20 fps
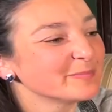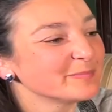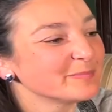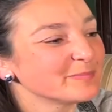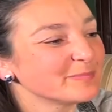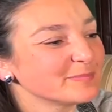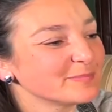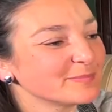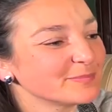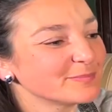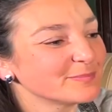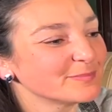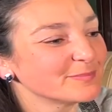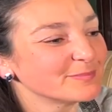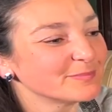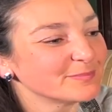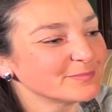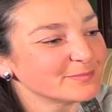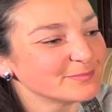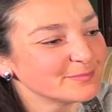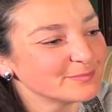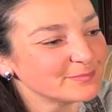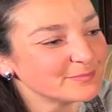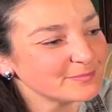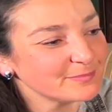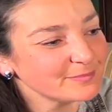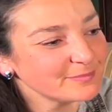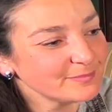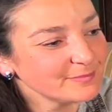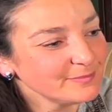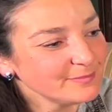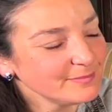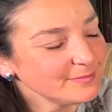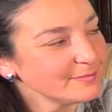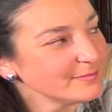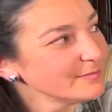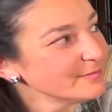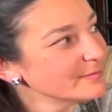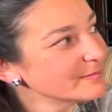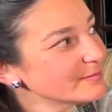
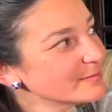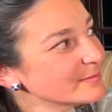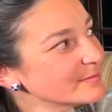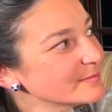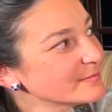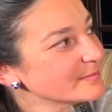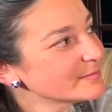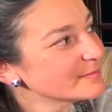This person isn't speaking.